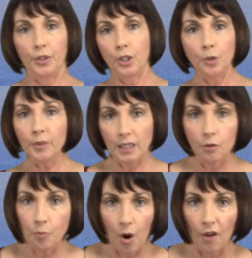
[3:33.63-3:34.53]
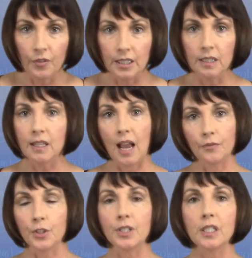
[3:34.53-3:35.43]
cumulative profit is
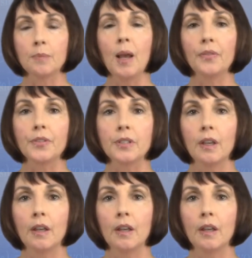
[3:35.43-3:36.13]
after 6 months.